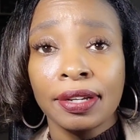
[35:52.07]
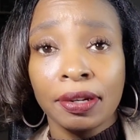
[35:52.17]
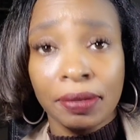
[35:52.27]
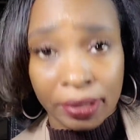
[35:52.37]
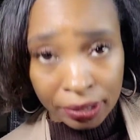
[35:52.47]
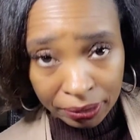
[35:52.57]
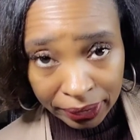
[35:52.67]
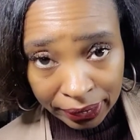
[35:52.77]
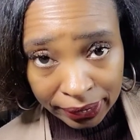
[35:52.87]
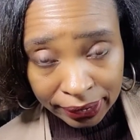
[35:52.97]
go get your
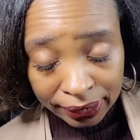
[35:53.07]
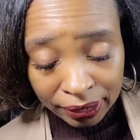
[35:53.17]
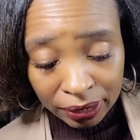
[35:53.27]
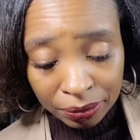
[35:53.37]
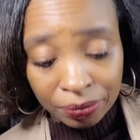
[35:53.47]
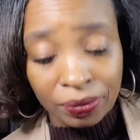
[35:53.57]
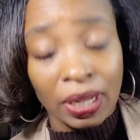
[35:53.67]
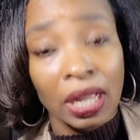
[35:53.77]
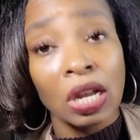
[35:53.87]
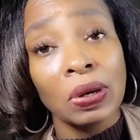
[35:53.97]
hair done,
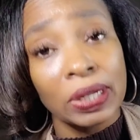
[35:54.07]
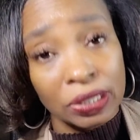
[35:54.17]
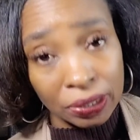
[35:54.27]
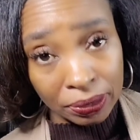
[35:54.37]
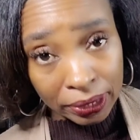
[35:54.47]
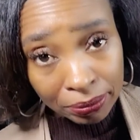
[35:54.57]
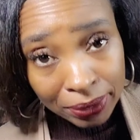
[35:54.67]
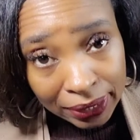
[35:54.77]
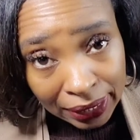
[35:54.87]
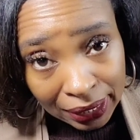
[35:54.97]
go get your
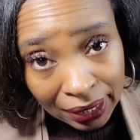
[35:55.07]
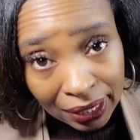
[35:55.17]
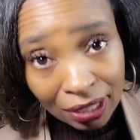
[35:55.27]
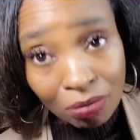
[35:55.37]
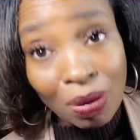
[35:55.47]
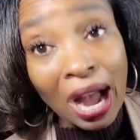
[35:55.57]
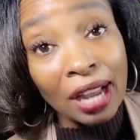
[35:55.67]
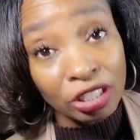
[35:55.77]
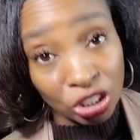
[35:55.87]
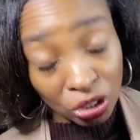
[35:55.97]
lipstick,
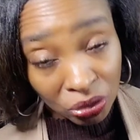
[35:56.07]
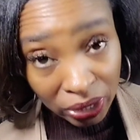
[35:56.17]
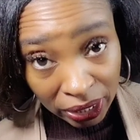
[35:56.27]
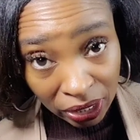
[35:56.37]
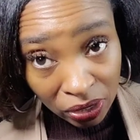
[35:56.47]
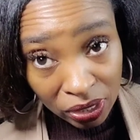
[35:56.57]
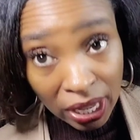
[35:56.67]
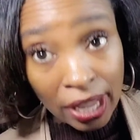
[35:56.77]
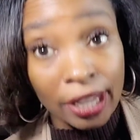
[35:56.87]
polish your nails,